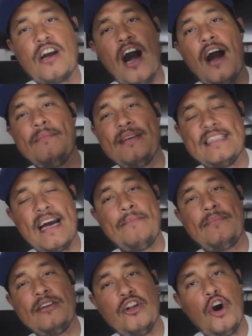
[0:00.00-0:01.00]
comment
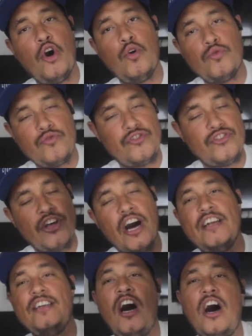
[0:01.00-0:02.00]
down below
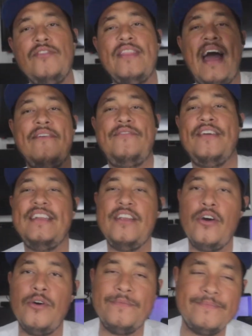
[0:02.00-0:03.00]
done on that
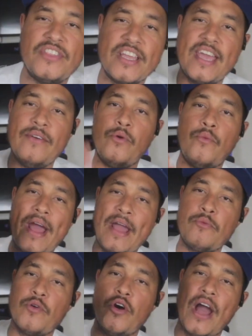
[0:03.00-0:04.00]
video. The giveaway
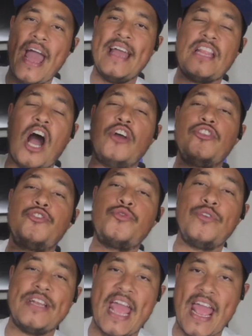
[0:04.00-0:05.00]
will end on the
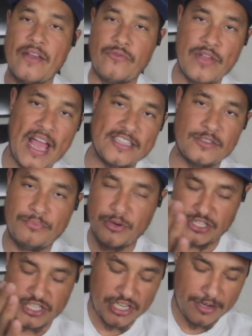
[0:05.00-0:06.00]
28th. We have to
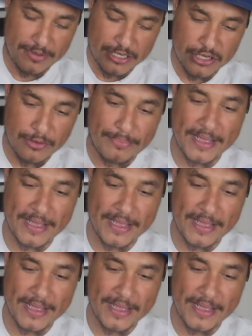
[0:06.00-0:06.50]
push it up a little